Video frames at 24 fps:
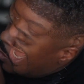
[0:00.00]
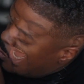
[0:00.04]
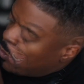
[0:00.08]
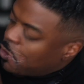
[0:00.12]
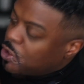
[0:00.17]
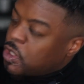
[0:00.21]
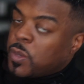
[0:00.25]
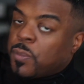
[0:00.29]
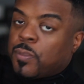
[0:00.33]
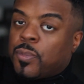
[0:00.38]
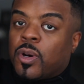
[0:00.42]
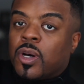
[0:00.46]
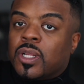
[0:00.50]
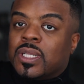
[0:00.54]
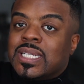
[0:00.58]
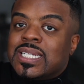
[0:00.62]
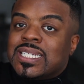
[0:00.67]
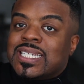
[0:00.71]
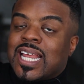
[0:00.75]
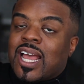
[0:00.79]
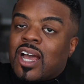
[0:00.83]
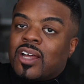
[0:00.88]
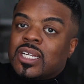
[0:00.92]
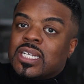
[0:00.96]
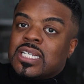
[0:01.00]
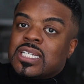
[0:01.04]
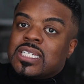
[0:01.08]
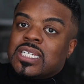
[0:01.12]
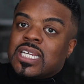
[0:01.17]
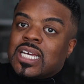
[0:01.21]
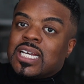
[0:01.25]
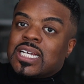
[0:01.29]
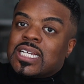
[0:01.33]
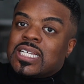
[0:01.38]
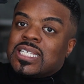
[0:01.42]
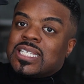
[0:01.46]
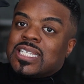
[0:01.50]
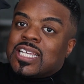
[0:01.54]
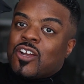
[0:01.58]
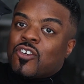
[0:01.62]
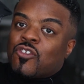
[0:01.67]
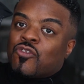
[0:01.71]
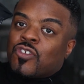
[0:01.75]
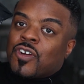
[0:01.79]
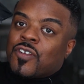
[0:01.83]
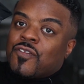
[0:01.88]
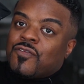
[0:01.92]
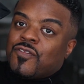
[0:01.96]
When you pull it down, it does
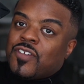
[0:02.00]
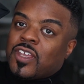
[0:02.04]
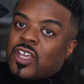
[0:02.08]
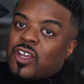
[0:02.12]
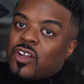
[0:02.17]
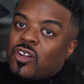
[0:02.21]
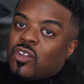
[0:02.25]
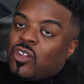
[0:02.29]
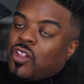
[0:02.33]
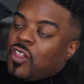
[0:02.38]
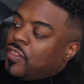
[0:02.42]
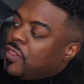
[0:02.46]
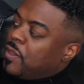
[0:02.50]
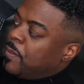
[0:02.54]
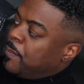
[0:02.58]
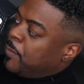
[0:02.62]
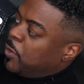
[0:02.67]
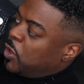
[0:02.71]
reveal the